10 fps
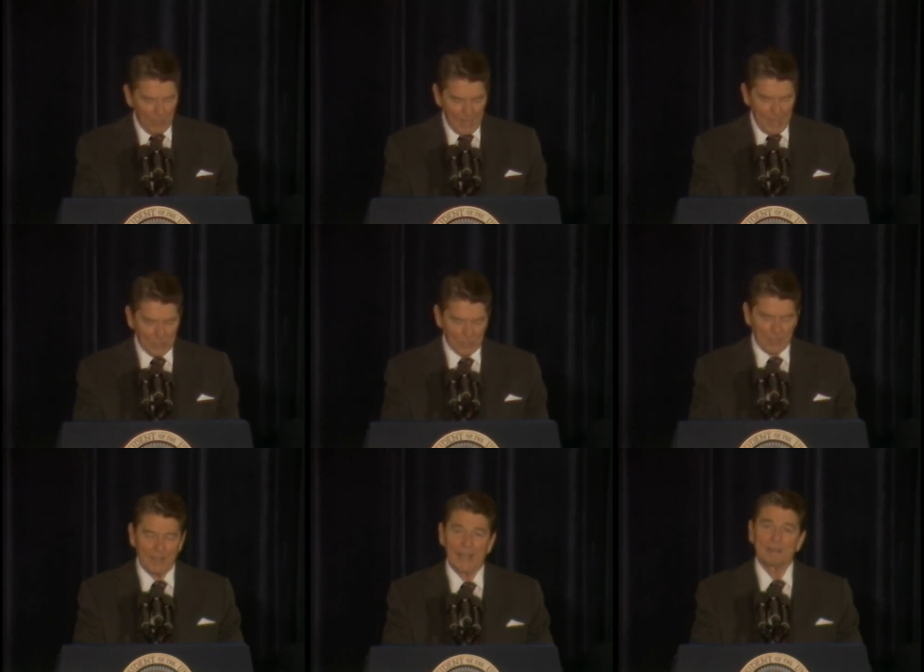the answer
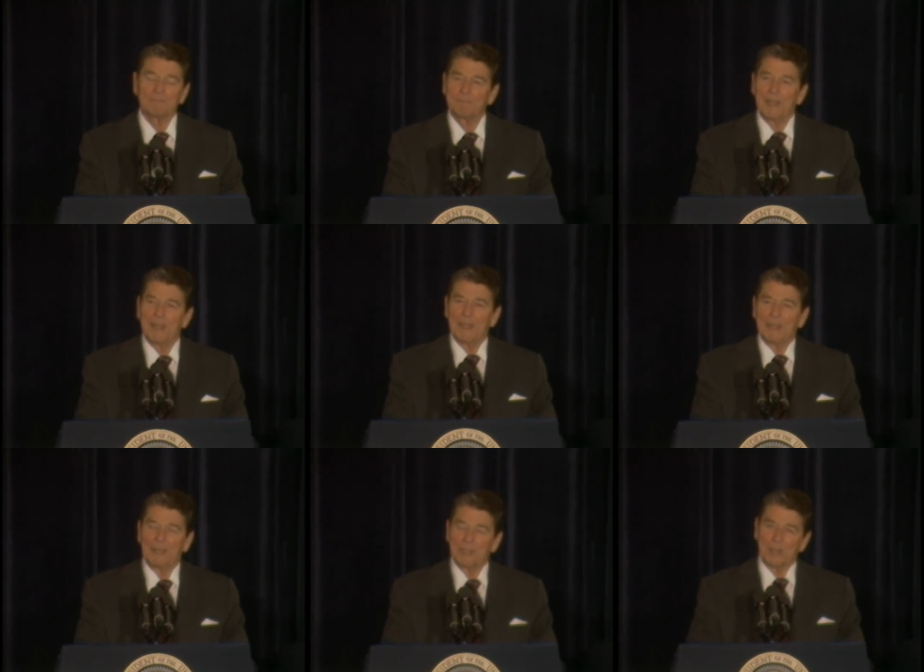to that.
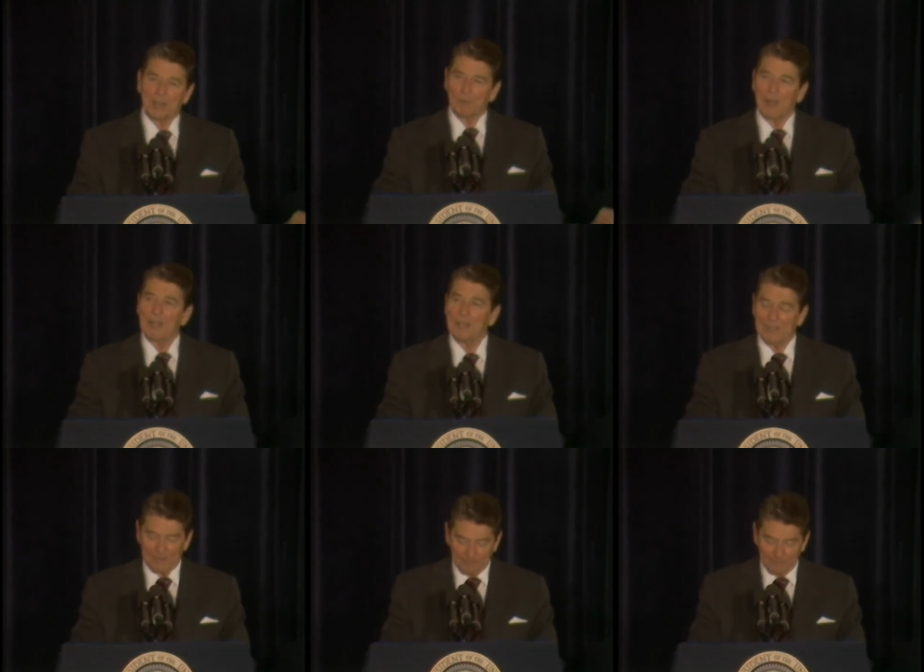He's sitting right here,